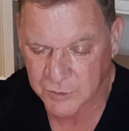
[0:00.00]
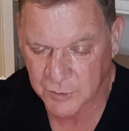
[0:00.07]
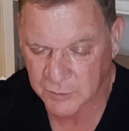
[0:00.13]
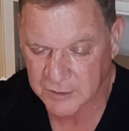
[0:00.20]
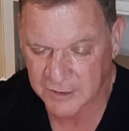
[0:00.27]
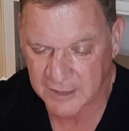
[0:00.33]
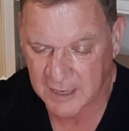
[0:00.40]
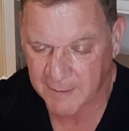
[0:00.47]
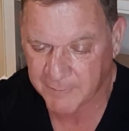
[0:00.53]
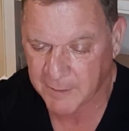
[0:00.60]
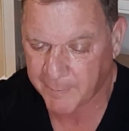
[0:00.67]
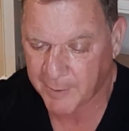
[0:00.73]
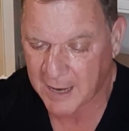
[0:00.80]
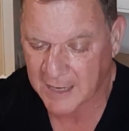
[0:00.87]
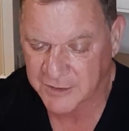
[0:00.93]
so to them
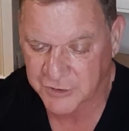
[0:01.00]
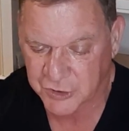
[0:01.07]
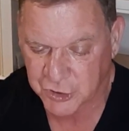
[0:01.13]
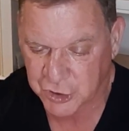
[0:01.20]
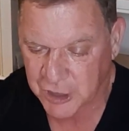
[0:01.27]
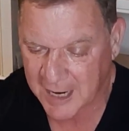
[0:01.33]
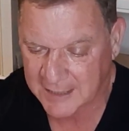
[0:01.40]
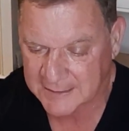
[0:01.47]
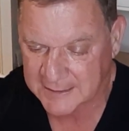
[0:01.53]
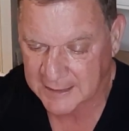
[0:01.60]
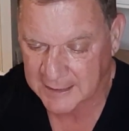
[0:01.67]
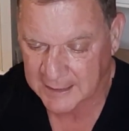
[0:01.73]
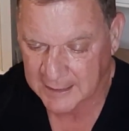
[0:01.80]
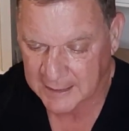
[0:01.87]
the box is checked.